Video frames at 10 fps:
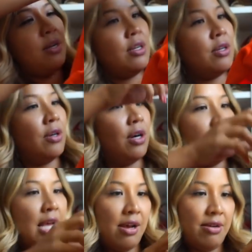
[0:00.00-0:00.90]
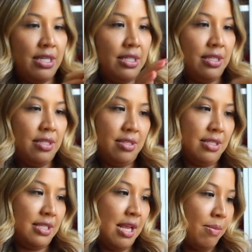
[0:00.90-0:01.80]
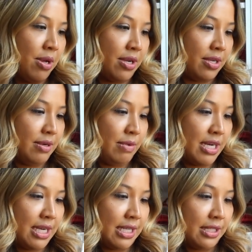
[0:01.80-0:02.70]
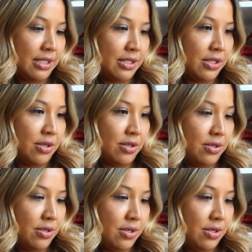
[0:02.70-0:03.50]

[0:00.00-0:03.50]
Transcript: not go all out in summer with colors you know